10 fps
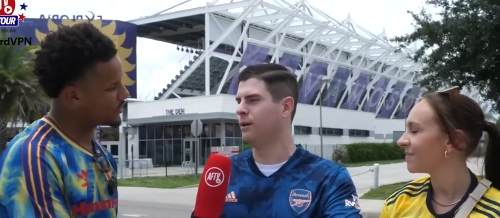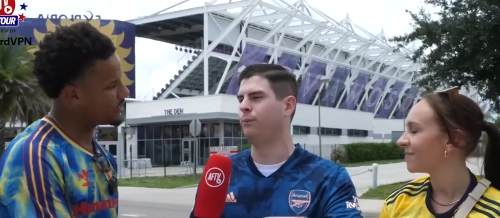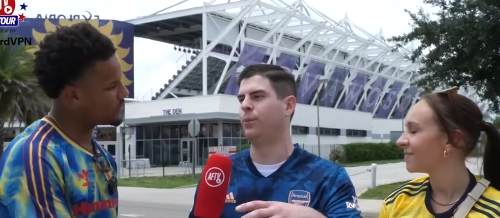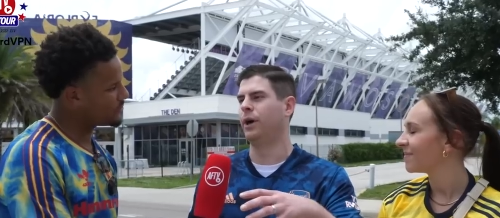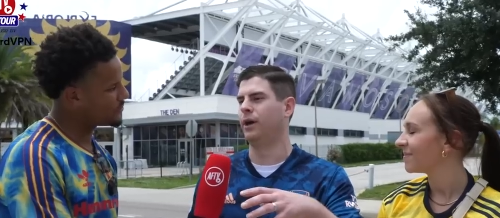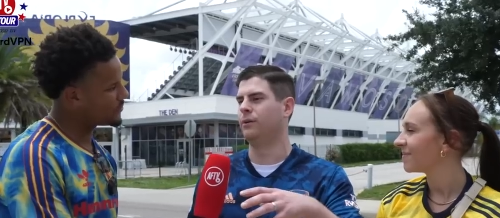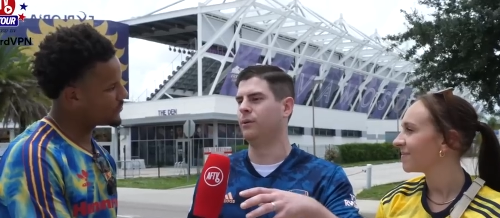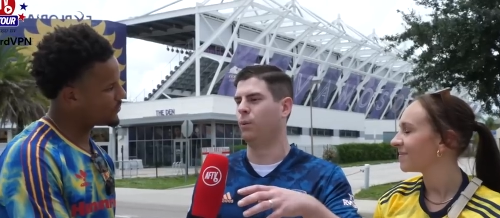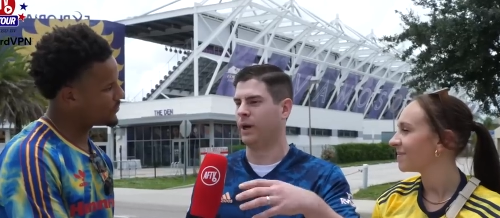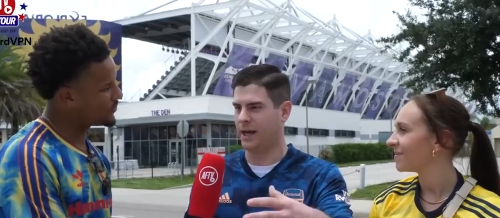Speaker 1: Yep.
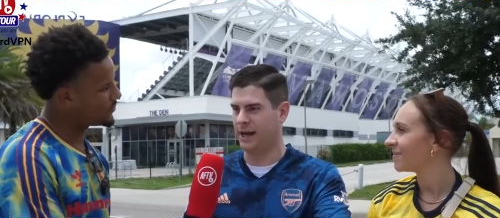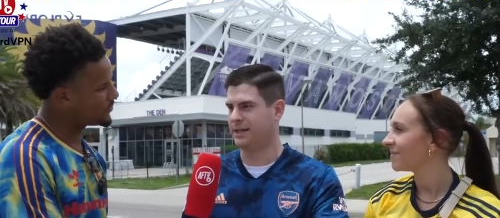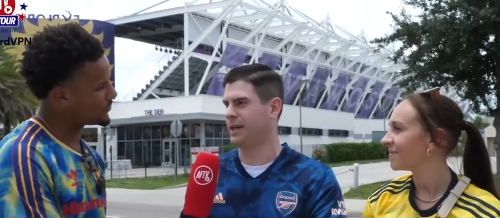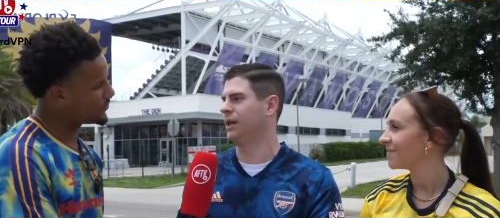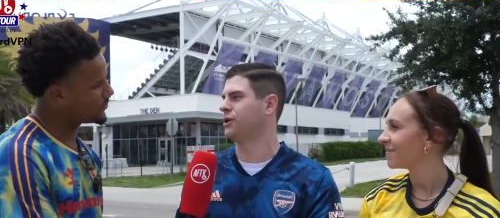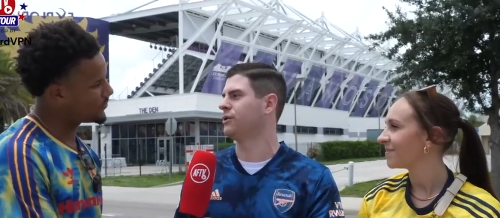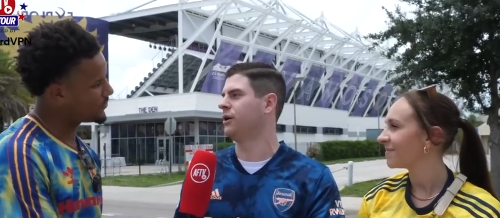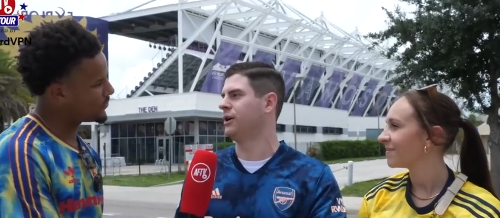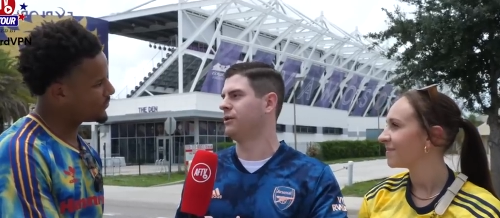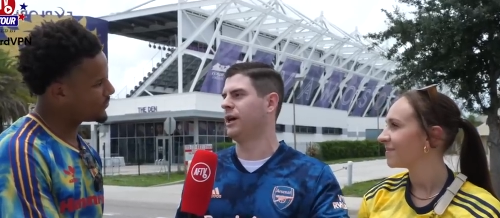But when guys get injured
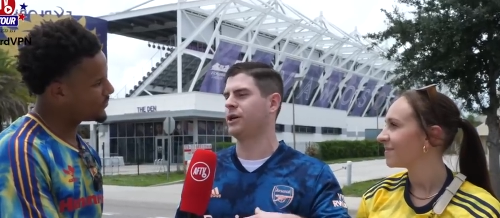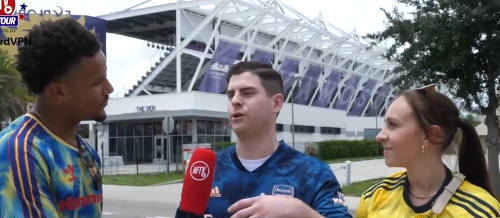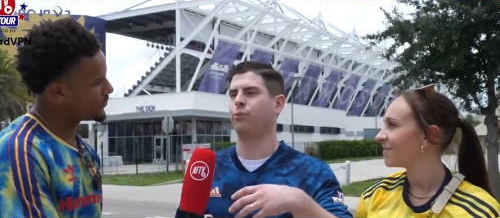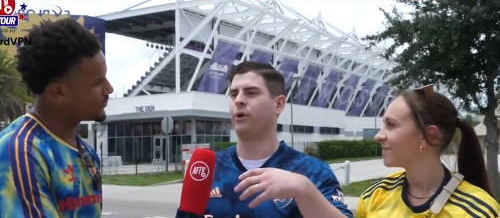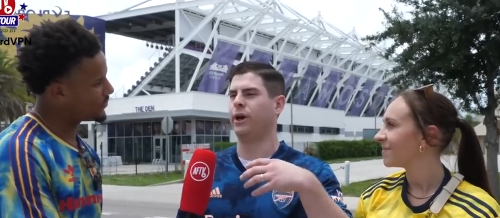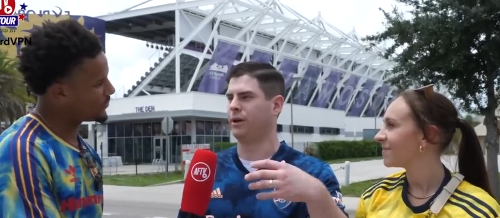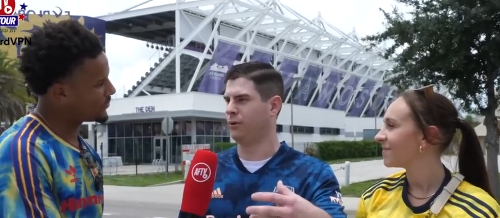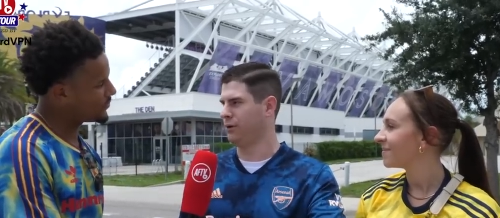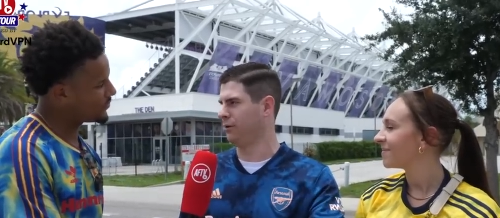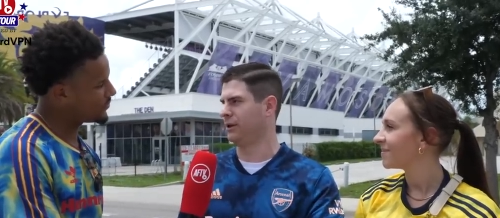on international break,
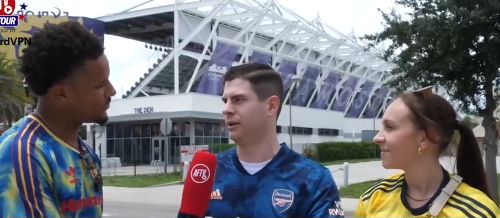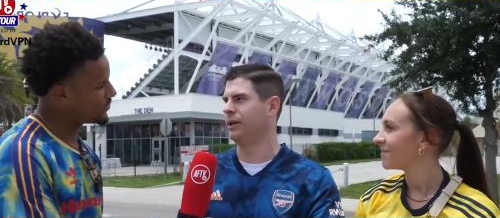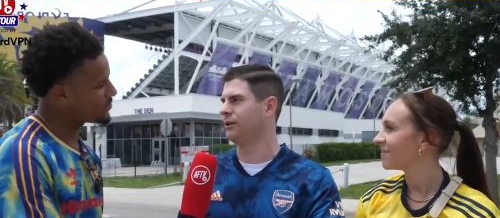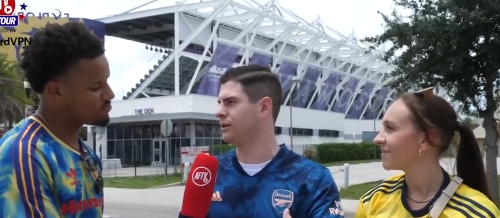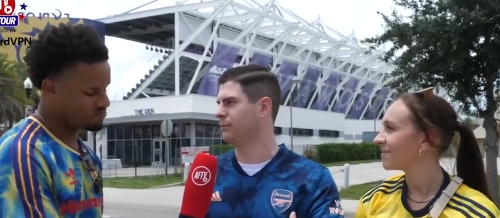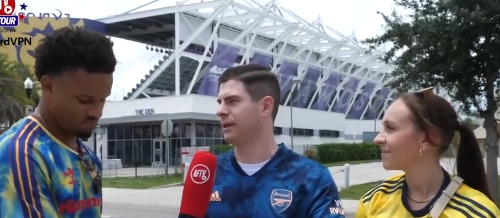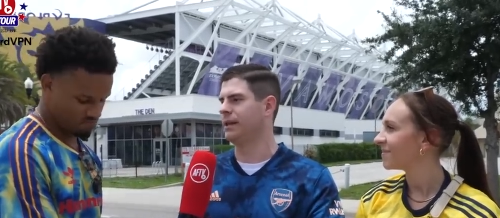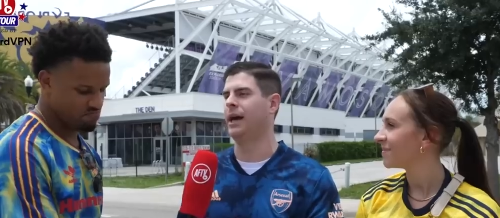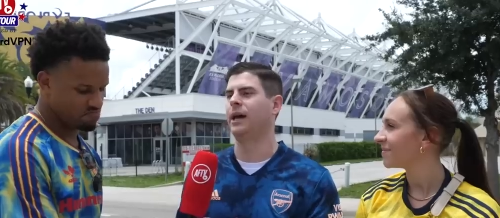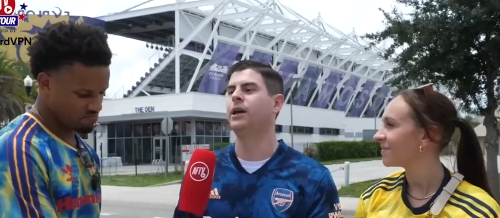or during the league or something like
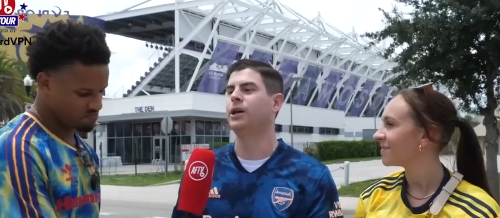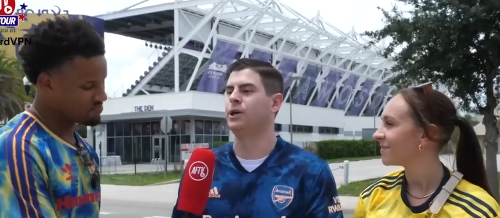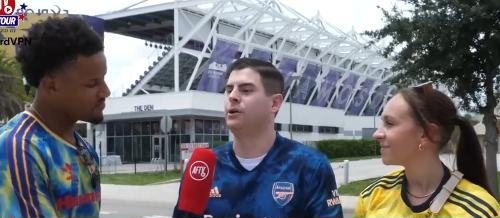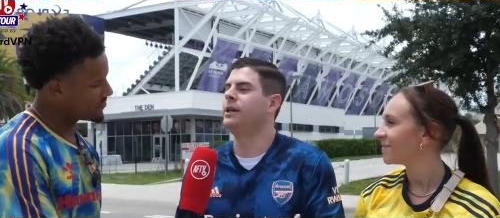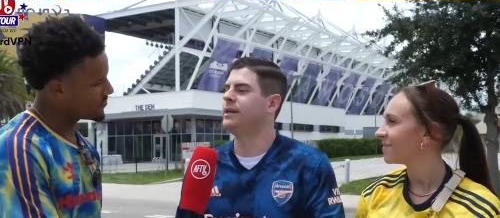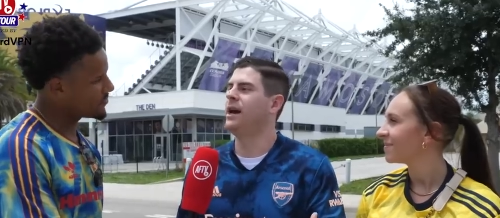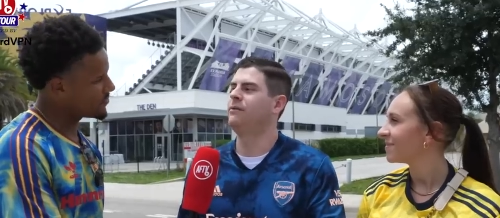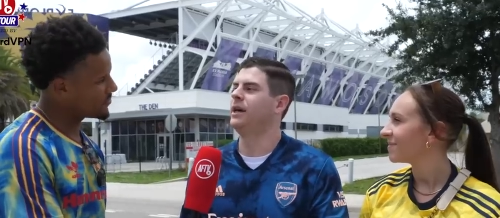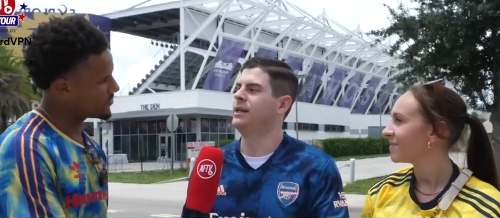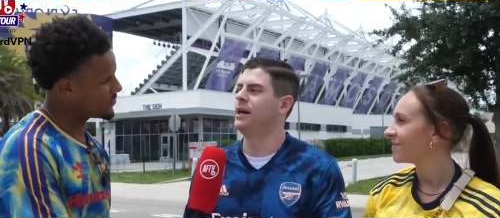that, you need to
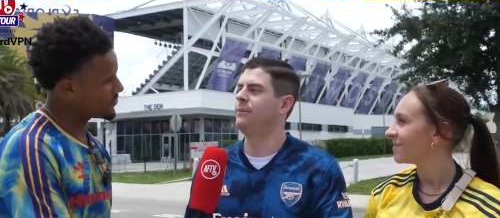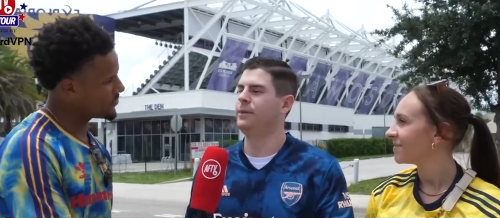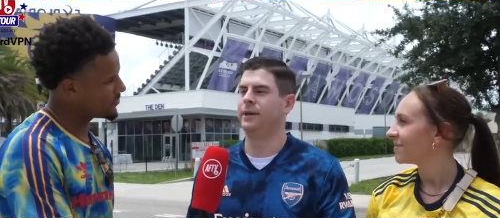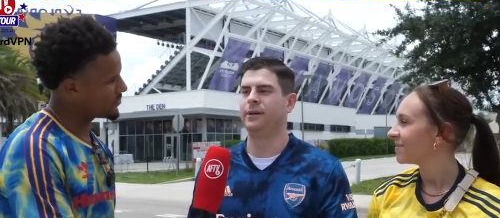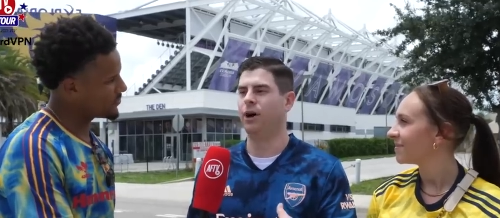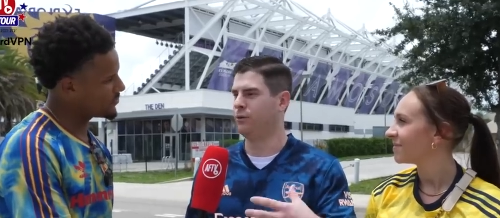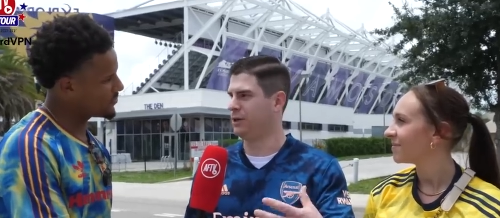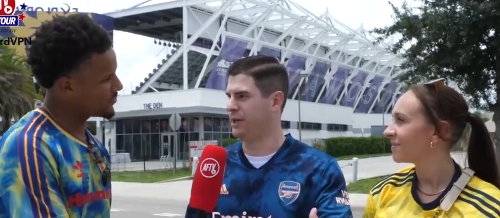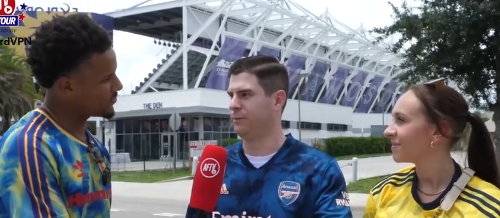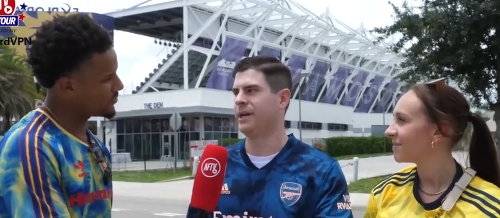have that depth that other
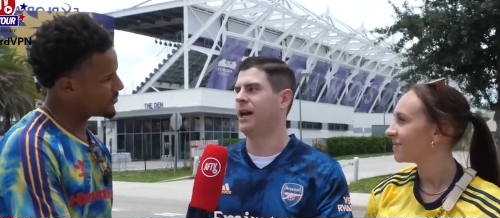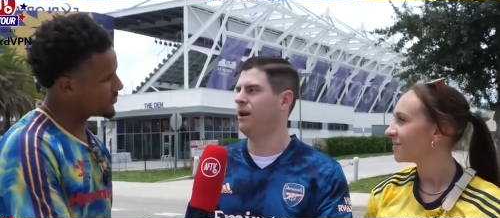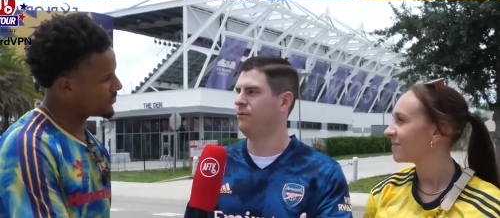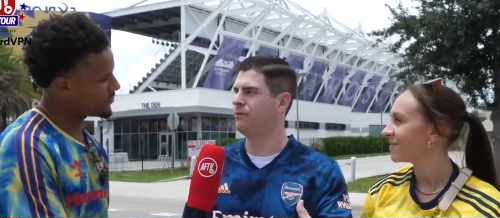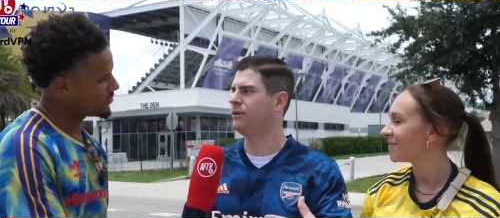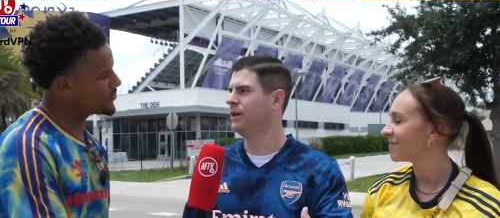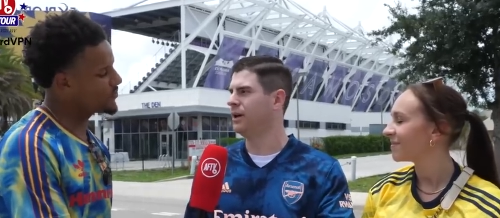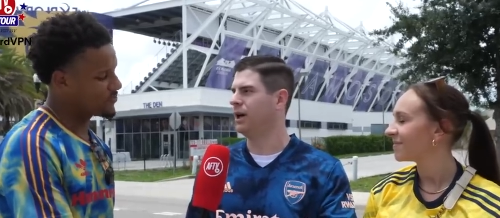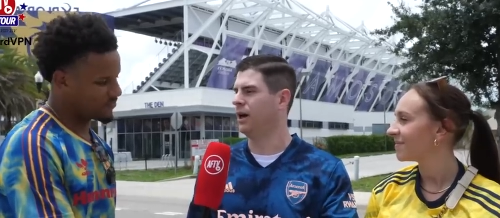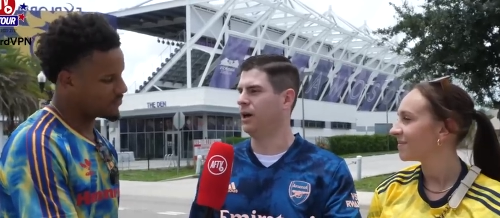teams have.
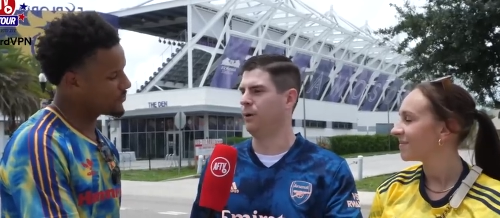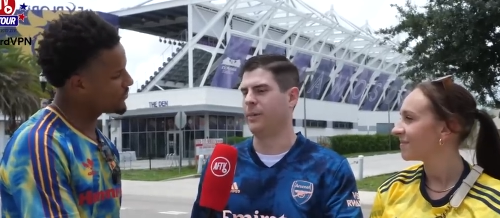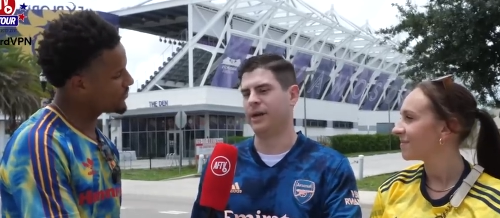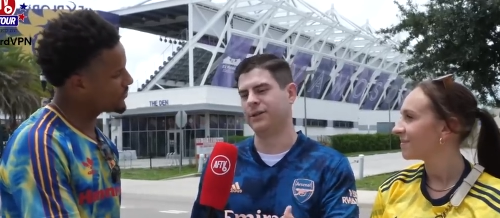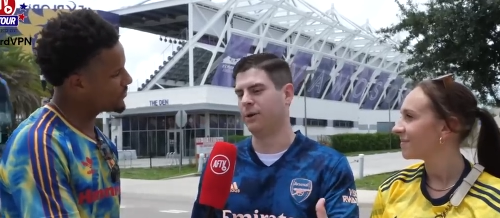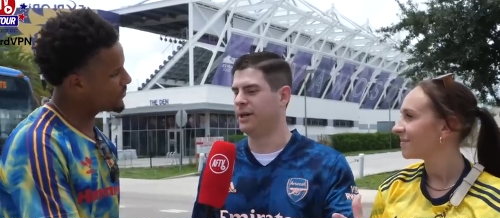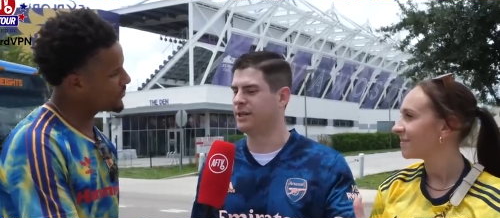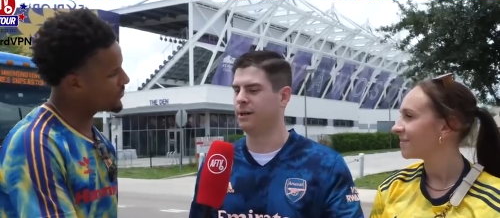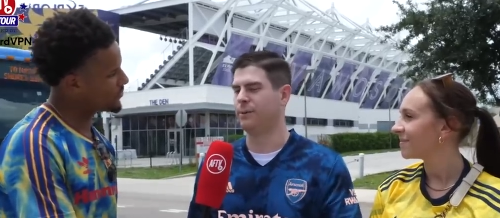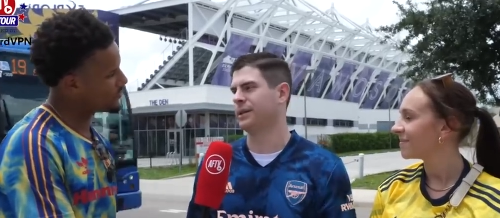Um, and so he's
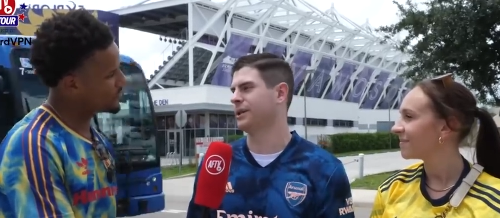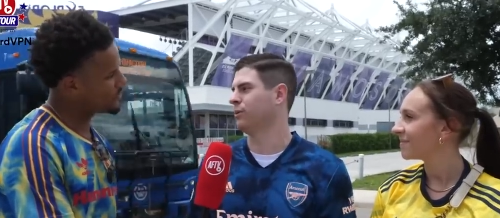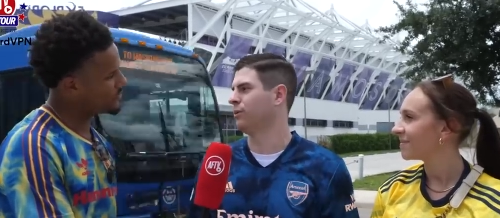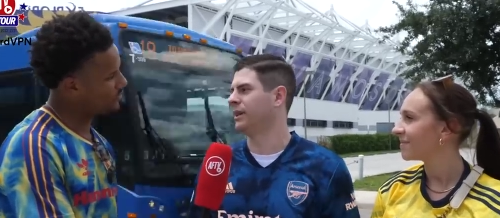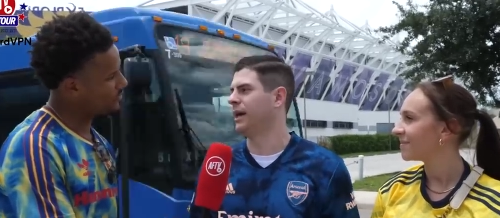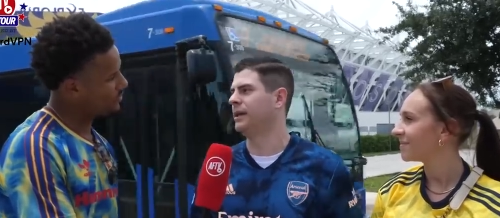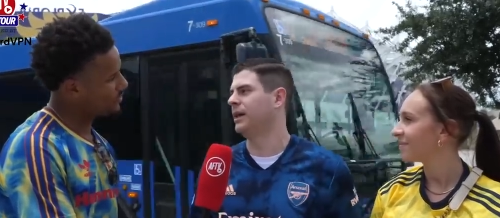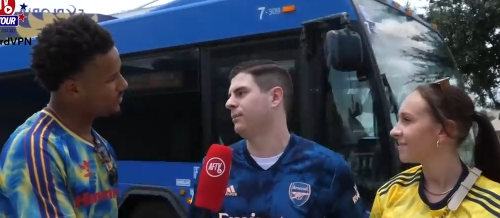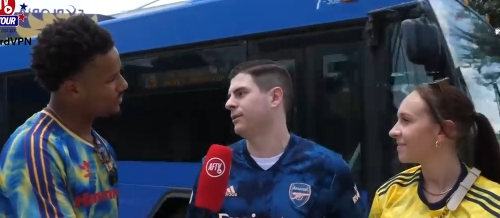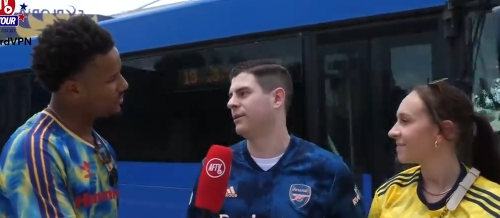someone that's going to bring that depth.